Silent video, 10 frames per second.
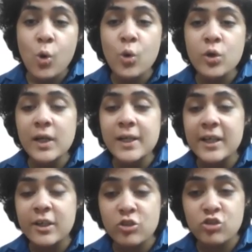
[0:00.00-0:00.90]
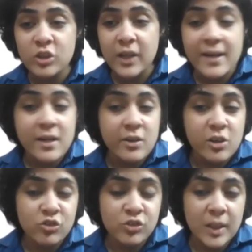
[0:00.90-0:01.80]
oral literature and are
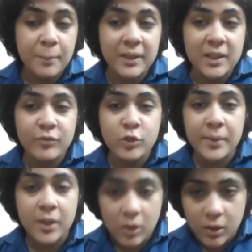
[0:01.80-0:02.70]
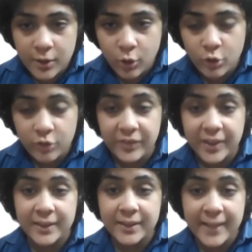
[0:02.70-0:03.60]
traditionally believed to be heard or
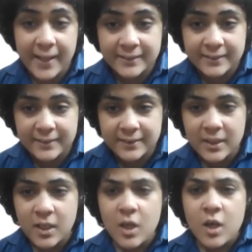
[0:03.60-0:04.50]
revealed texts.